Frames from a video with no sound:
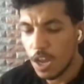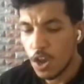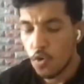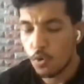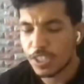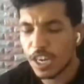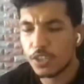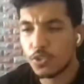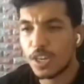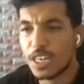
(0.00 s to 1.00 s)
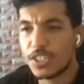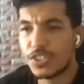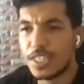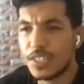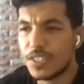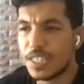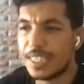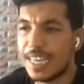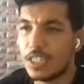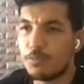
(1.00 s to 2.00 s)
What are the characteristics
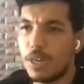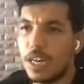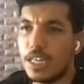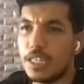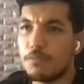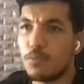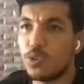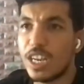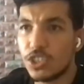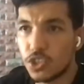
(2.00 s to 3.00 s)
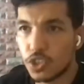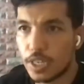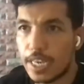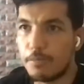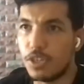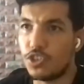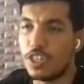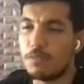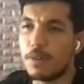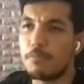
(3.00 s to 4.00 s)
that my production image
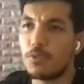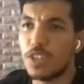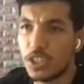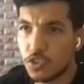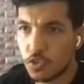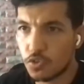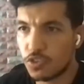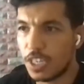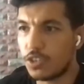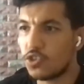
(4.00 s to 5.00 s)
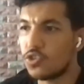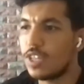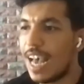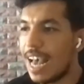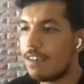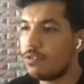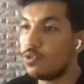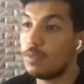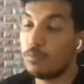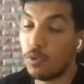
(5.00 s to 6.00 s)
and my production container should have
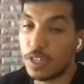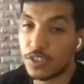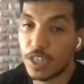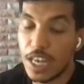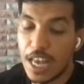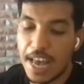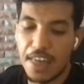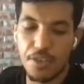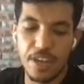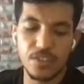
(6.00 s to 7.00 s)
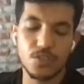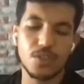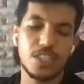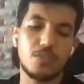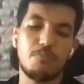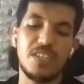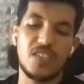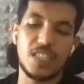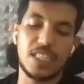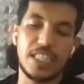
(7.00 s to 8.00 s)
to deploy it? And the answer is
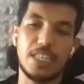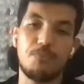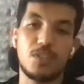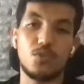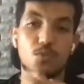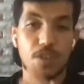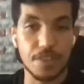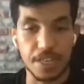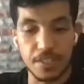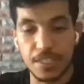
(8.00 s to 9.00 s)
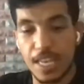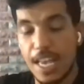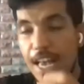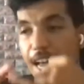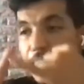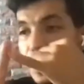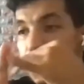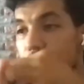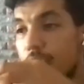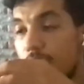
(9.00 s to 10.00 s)
basically three things. I
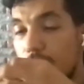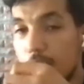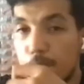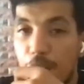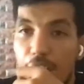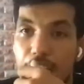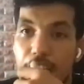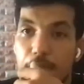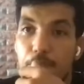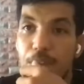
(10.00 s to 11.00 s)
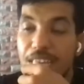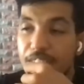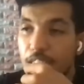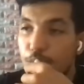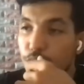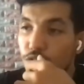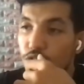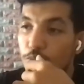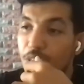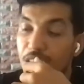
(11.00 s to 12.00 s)
need my base image
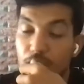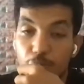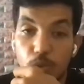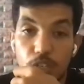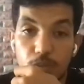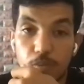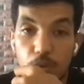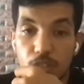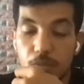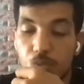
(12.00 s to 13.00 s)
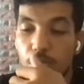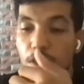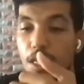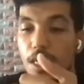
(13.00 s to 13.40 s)
to be as small as possible.